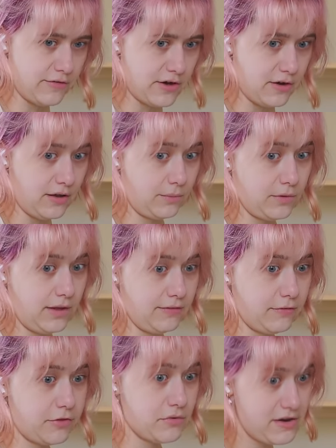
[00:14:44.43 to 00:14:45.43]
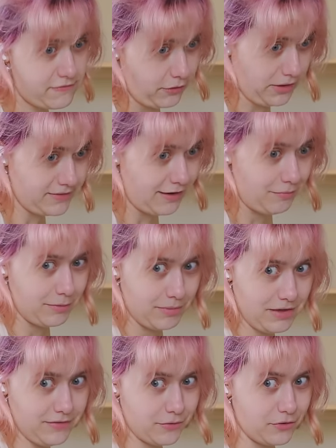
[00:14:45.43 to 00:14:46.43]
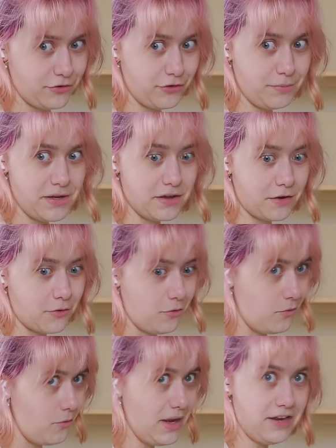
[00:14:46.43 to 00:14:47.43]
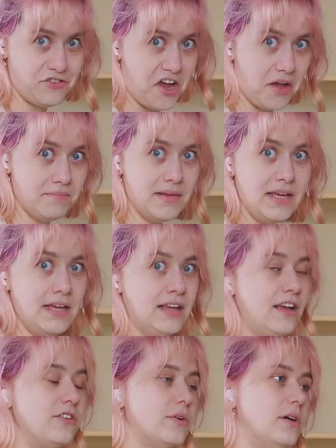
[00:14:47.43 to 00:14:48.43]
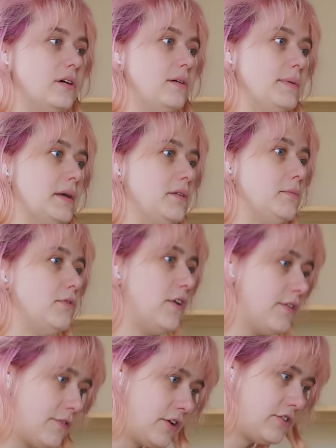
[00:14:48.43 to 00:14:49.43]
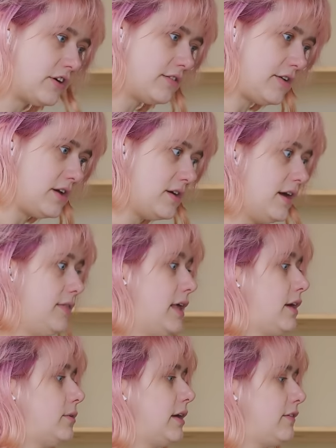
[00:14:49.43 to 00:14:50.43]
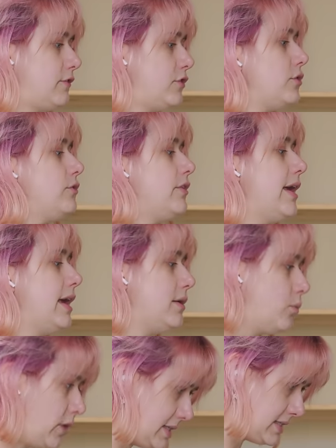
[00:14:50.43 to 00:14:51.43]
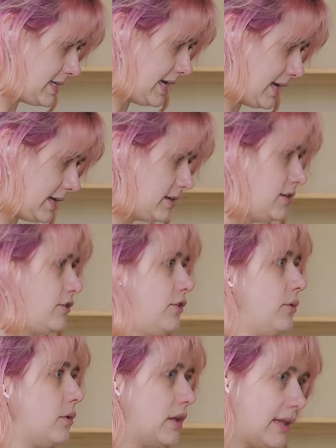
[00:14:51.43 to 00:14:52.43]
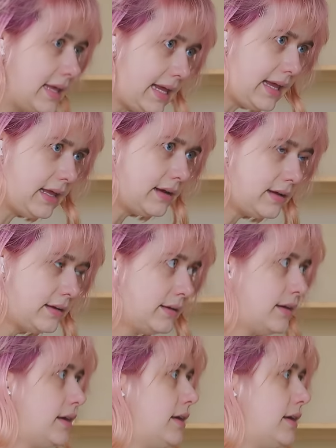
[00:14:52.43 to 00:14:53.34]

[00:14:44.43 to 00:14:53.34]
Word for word: out of here. I will have three friends helping me, so it should be a quick job. So I'll be able to move all the furniture out here, and then I will have Tuesday and Wednesday to clean